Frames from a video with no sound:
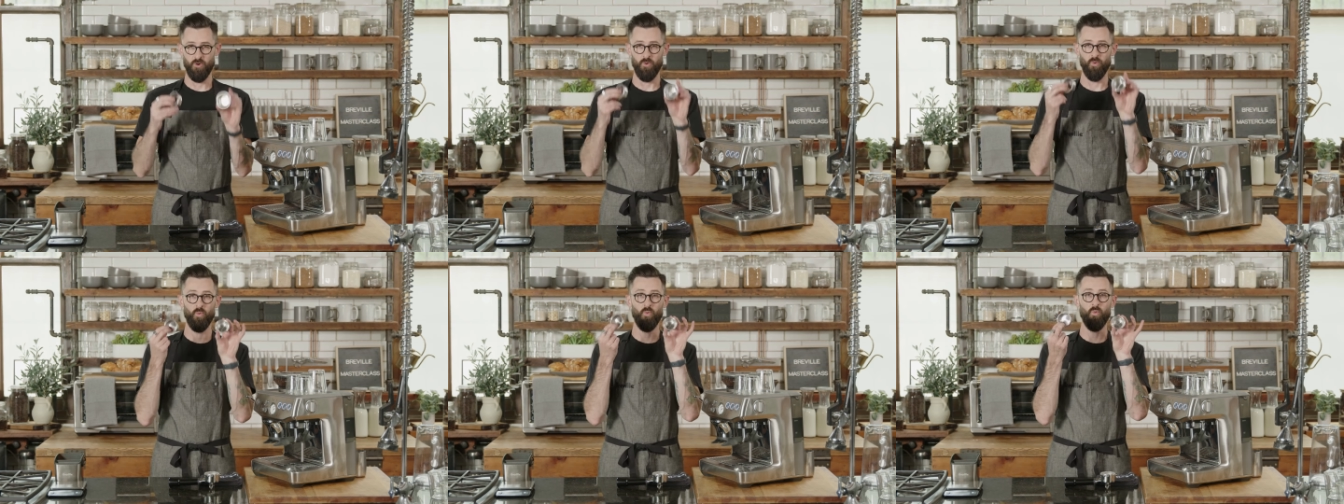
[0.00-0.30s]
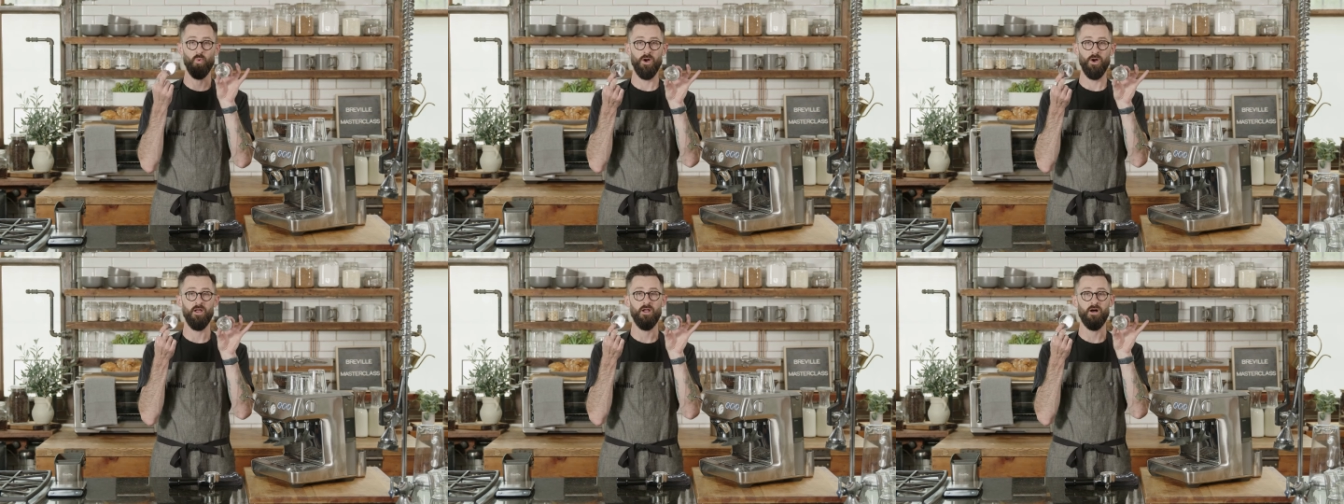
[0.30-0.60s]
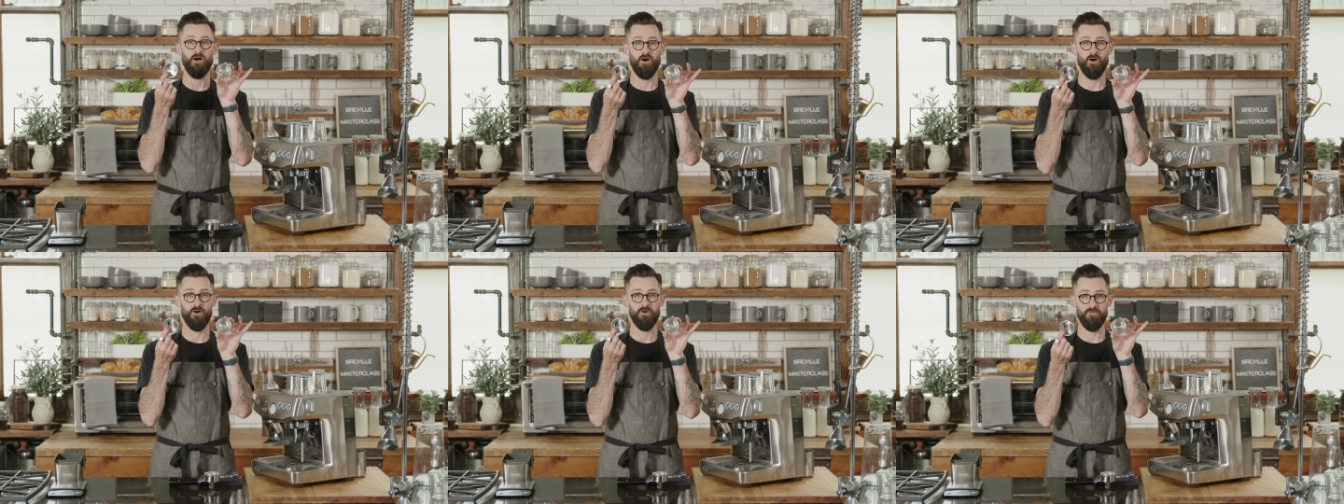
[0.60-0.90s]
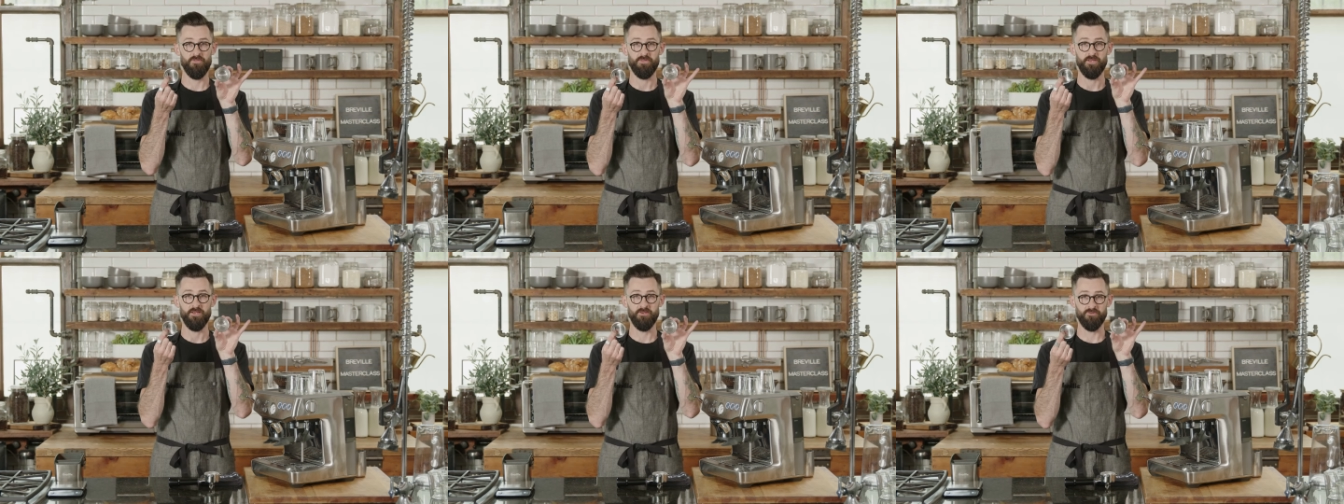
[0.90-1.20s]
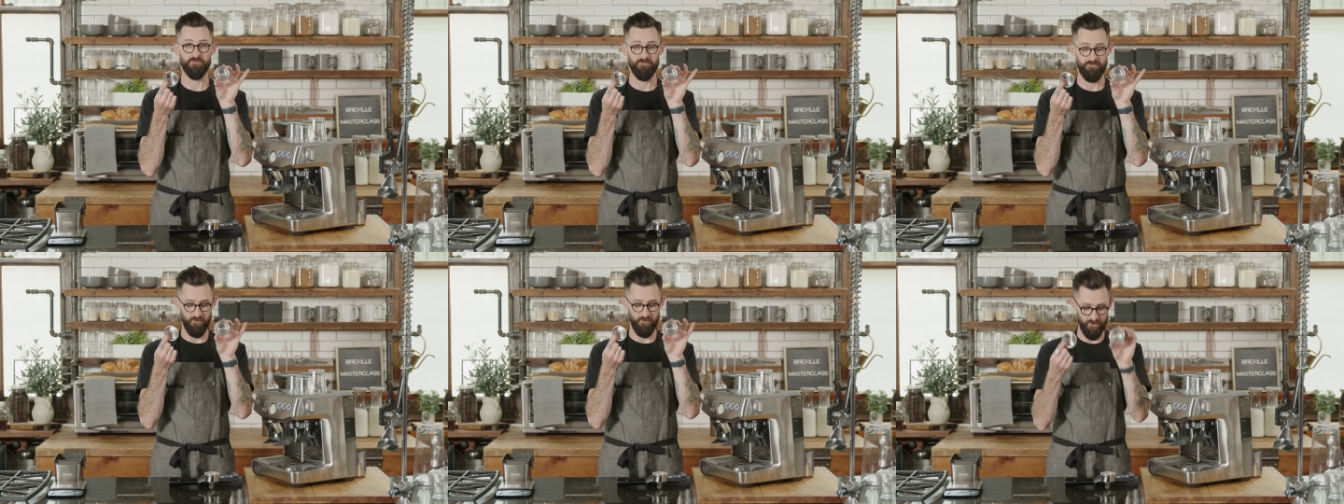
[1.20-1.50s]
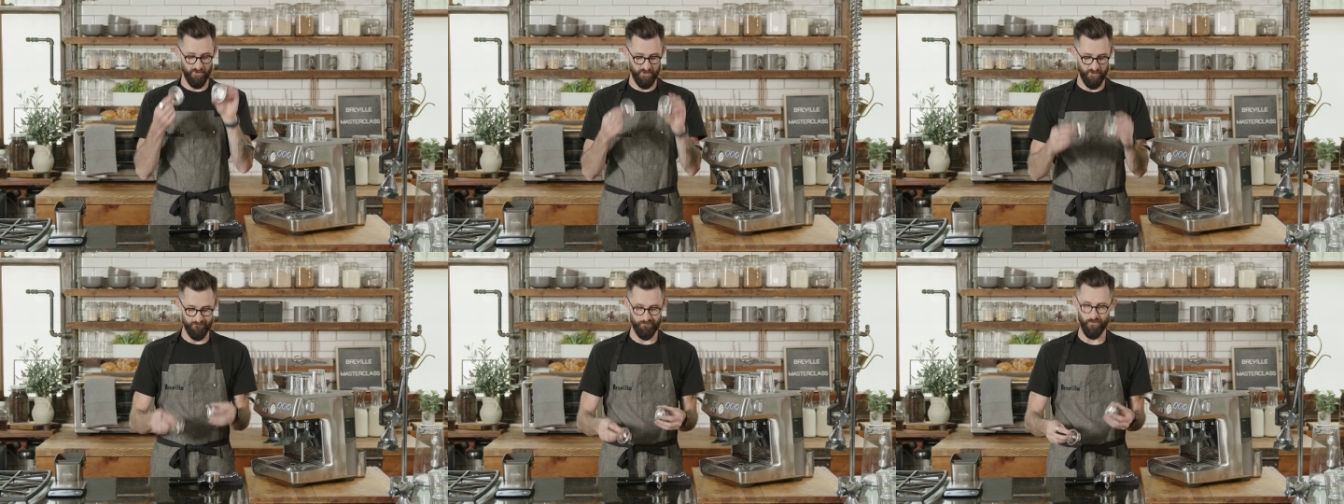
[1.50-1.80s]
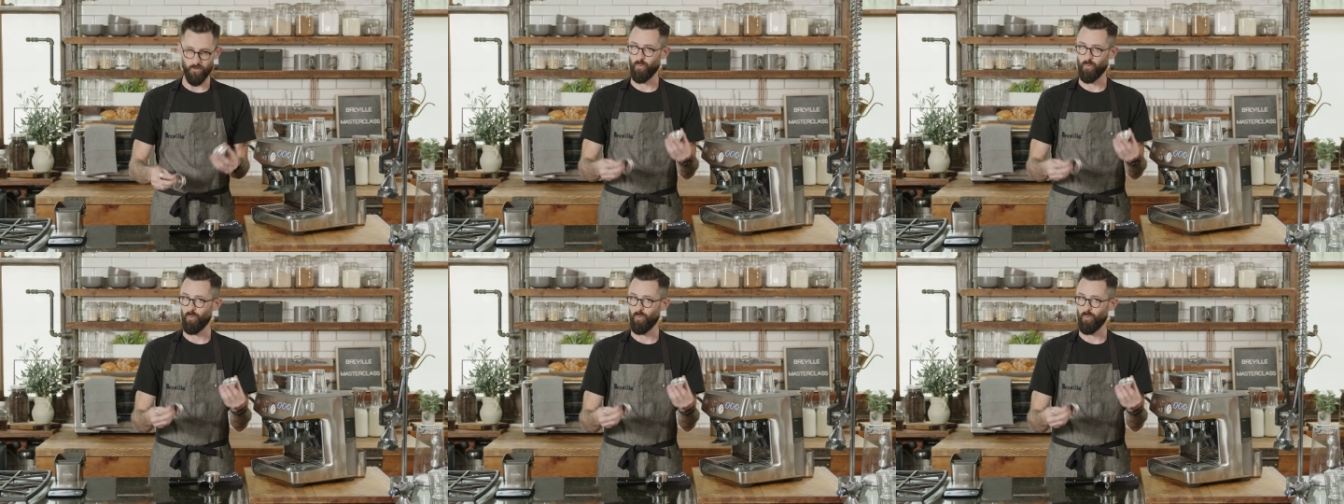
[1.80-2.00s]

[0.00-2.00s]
what are these for?